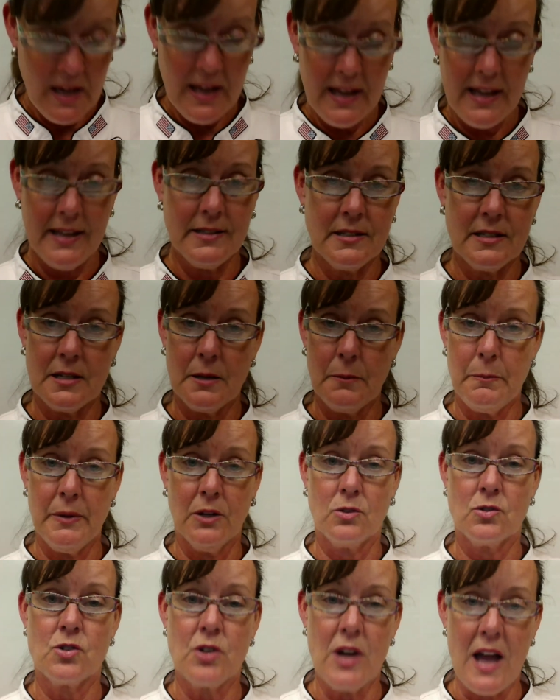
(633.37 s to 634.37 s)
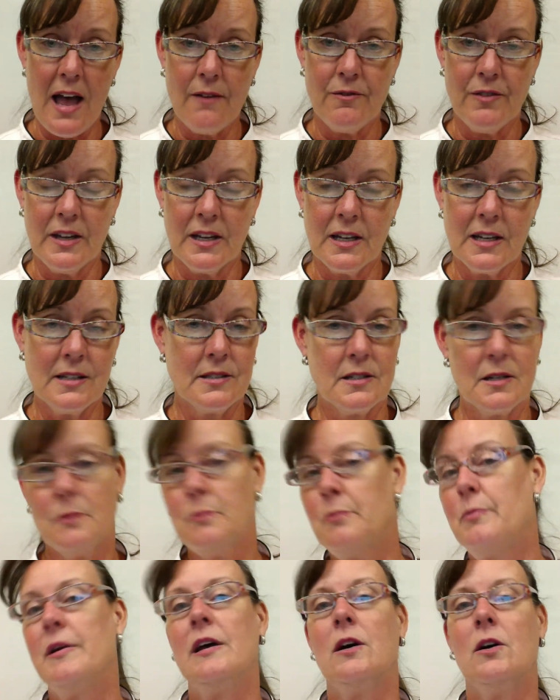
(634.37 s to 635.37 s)
It's to build traffic. It's to
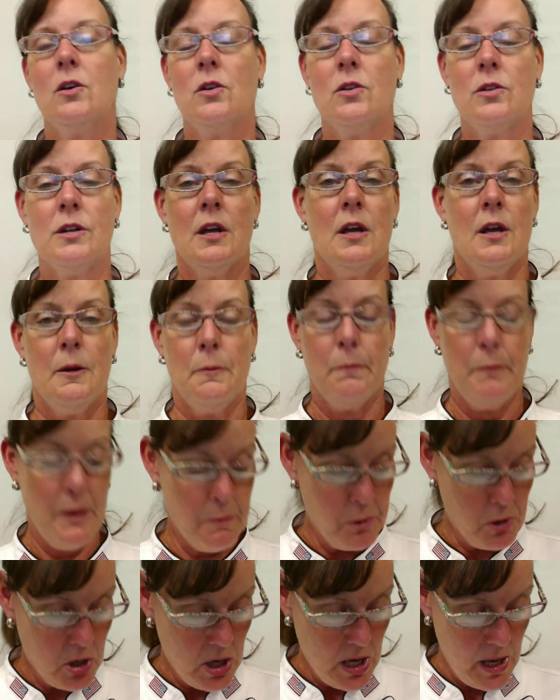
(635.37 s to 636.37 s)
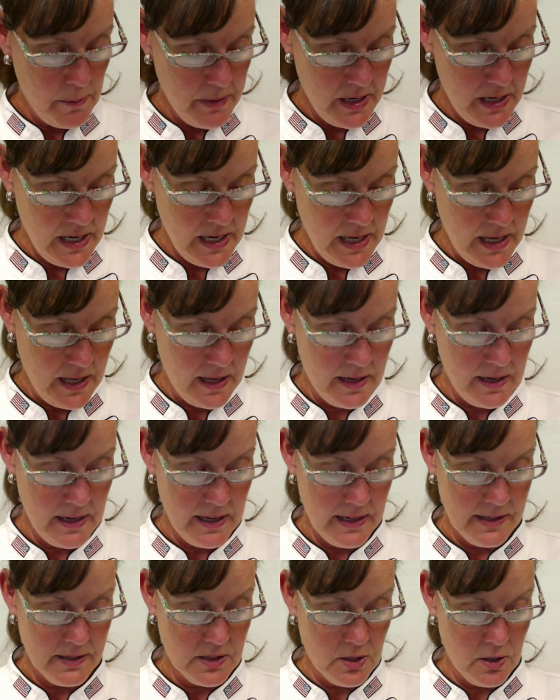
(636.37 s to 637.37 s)
build people coming in.
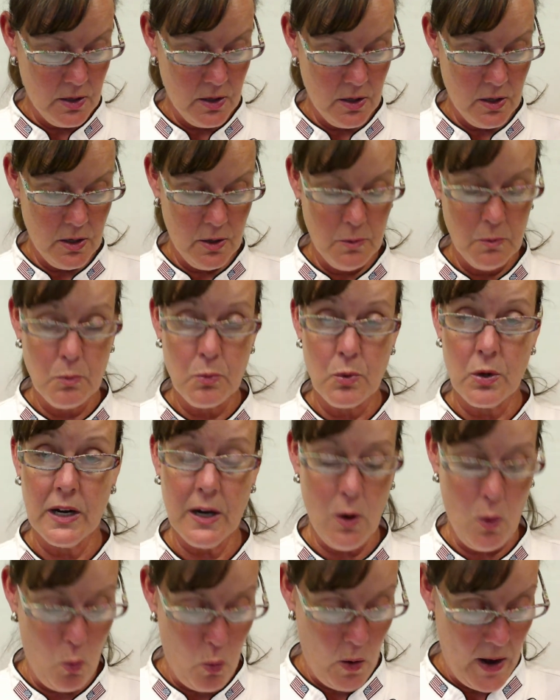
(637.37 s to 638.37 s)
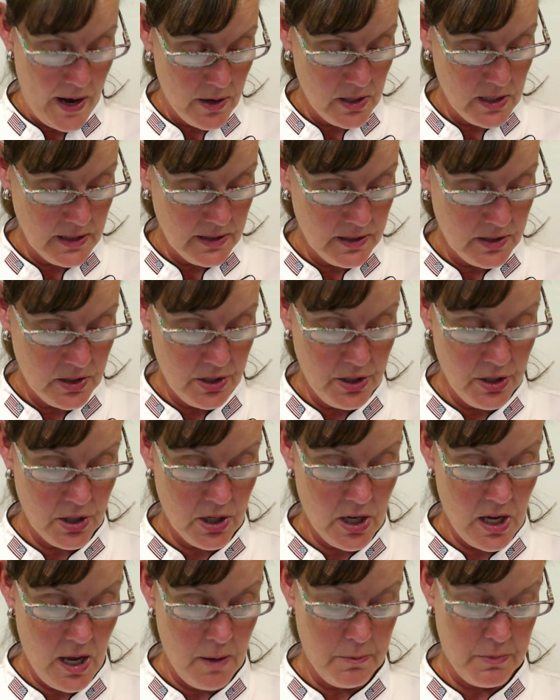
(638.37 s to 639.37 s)
It's to bring awareness to your
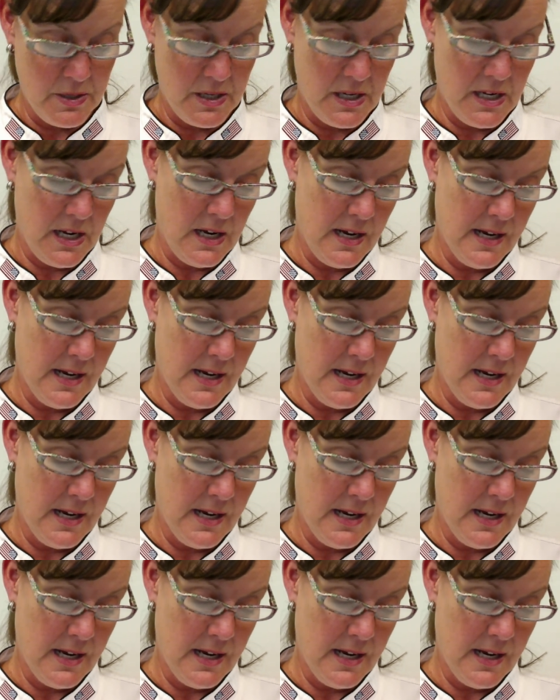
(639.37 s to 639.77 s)
company.